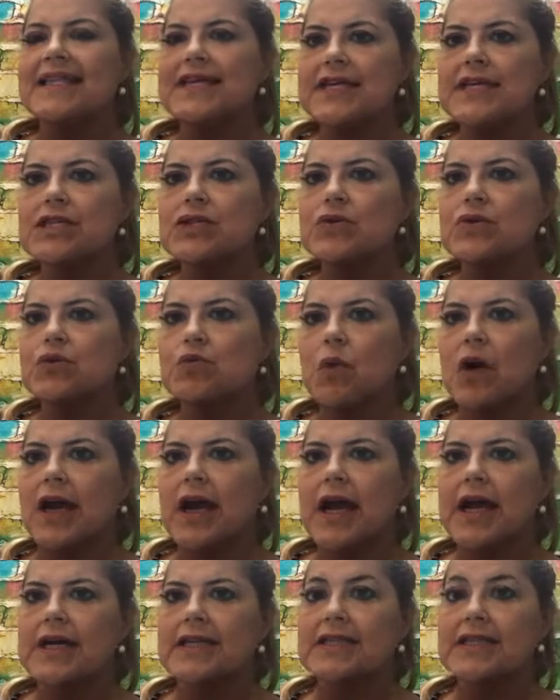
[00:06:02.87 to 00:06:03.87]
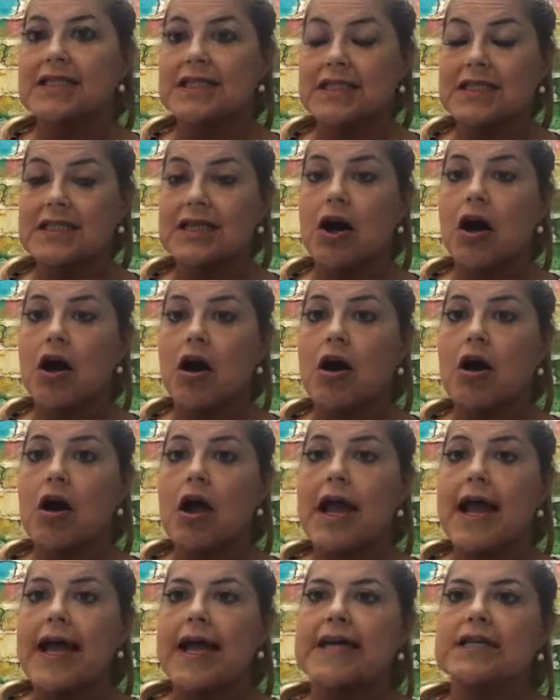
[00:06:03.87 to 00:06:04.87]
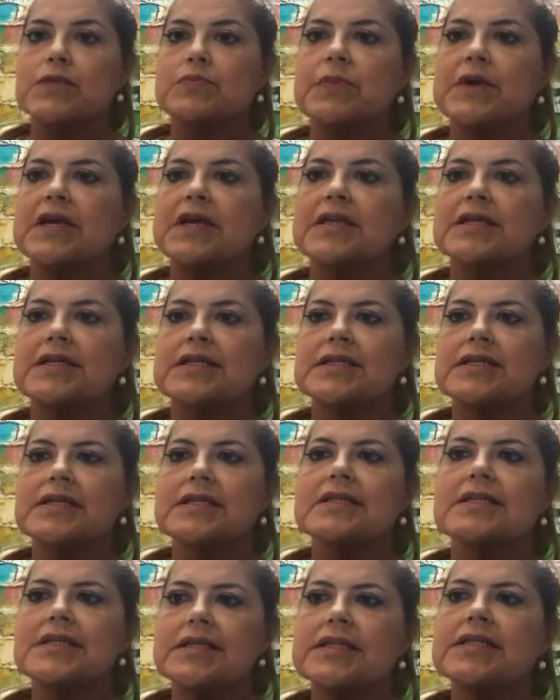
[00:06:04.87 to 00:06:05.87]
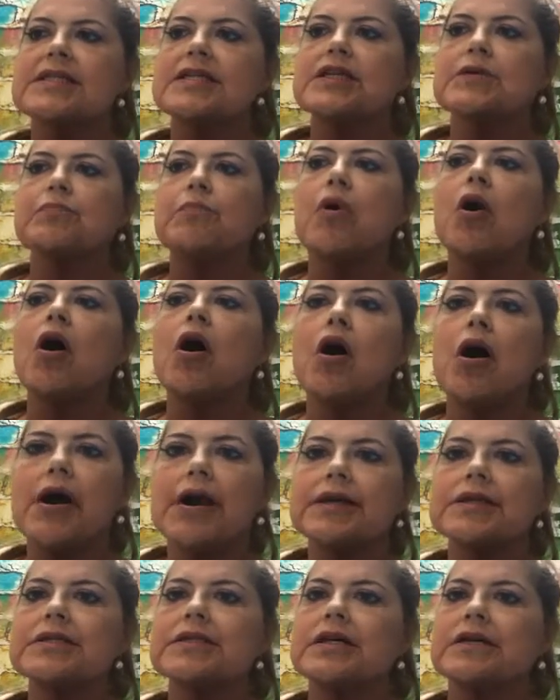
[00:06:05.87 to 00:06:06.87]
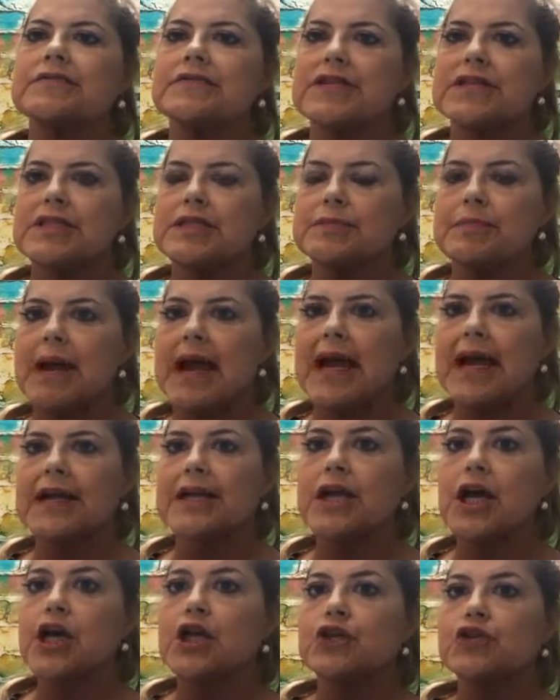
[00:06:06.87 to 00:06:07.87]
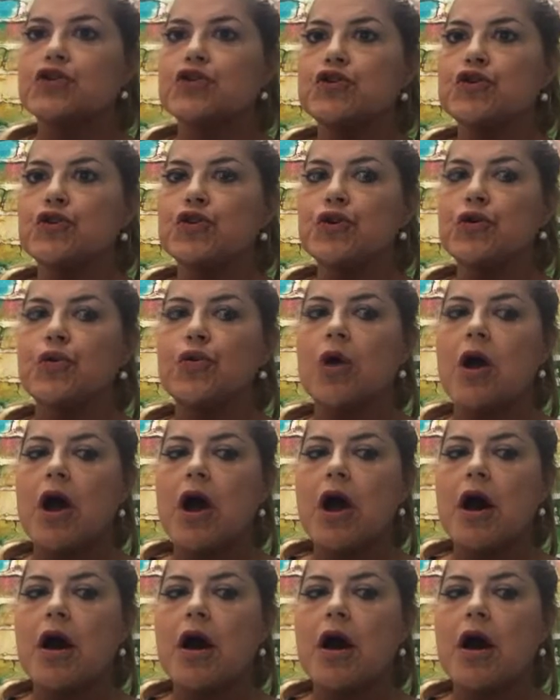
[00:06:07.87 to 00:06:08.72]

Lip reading: this was what I saw as being the sadistic part of this man, to